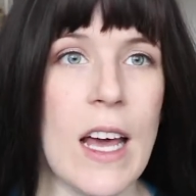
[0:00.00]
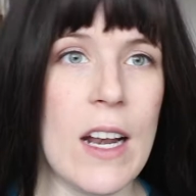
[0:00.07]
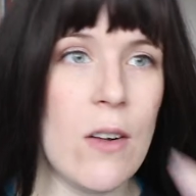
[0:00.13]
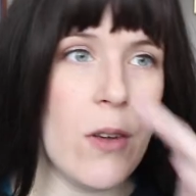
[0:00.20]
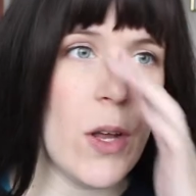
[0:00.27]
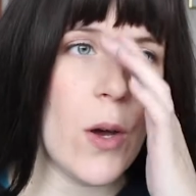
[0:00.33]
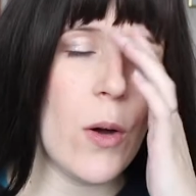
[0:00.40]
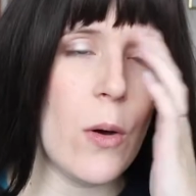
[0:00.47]
I
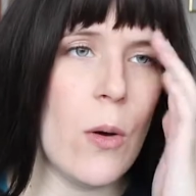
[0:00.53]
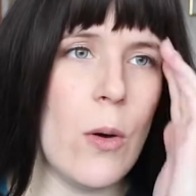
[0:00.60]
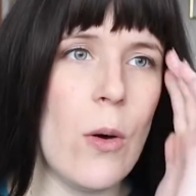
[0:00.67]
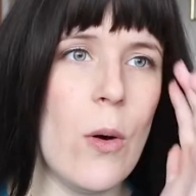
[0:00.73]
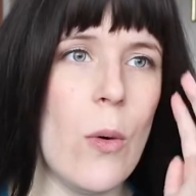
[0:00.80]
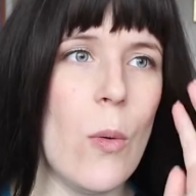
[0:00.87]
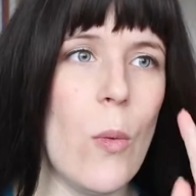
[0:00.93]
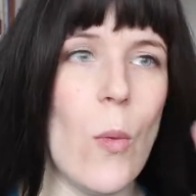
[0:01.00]
don't
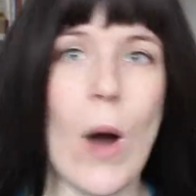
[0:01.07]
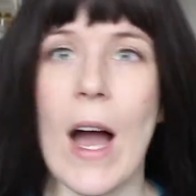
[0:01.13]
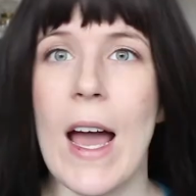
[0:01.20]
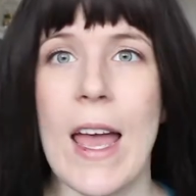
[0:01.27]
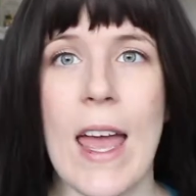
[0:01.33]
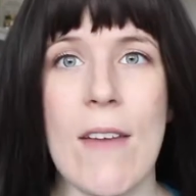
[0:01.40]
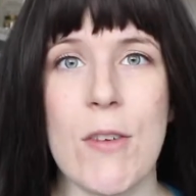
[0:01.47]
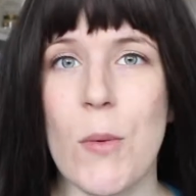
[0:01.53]
know
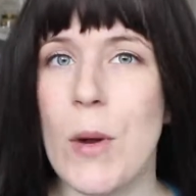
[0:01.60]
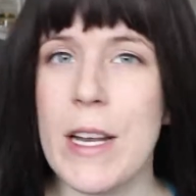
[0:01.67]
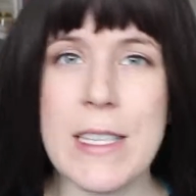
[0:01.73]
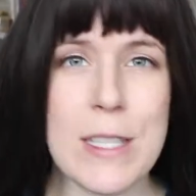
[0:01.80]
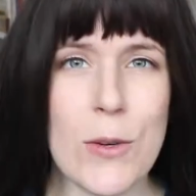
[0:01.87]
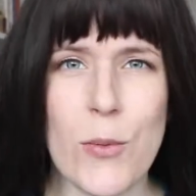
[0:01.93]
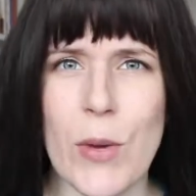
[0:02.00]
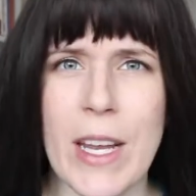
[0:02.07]
why everyone
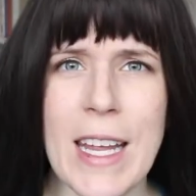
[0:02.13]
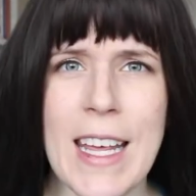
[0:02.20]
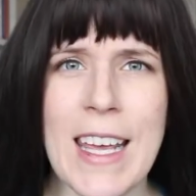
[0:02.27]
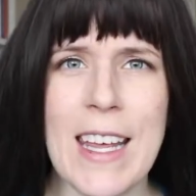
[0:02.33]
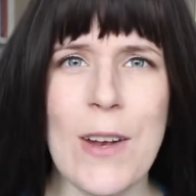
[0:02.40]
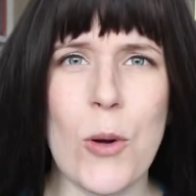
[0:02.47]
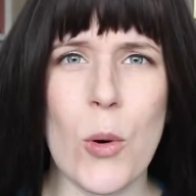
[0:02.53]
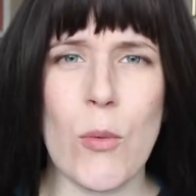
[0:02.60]
isn't reading
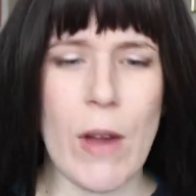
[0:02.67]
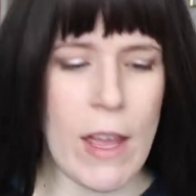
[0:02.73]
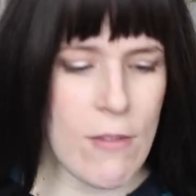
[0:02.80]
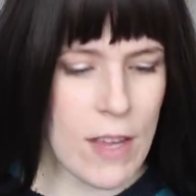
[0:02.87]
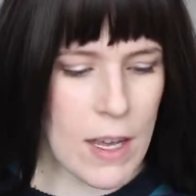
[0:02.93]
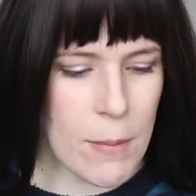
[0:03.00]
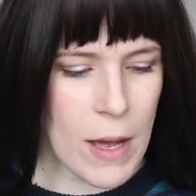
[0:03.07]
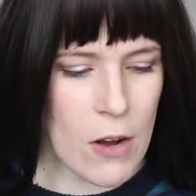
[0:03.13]
it or
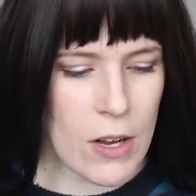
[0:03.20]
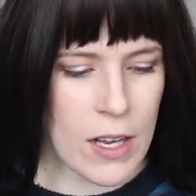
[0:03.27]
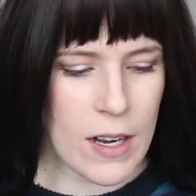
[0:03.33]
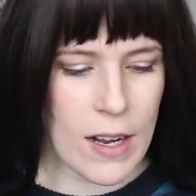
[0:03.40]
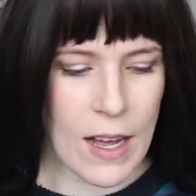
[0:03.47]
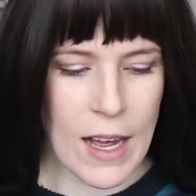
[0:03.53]
raving about it.